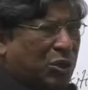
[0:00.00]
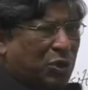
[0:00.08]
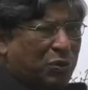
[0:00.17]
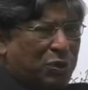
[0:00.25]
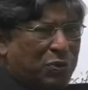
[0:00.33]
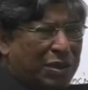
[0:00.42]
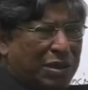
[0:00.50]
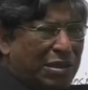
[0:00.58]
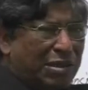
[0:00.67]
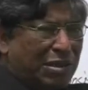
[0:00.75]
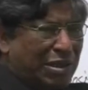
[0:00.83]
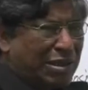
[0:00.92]
of
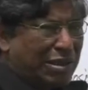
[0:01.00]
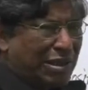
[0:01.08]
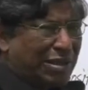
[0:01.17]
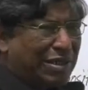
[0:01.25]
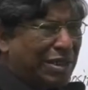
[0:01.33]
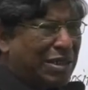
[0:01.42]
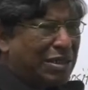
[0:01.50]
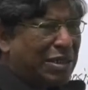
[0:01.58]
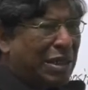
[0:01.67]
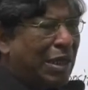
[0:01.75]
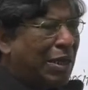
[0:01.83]
speeches in a sentence,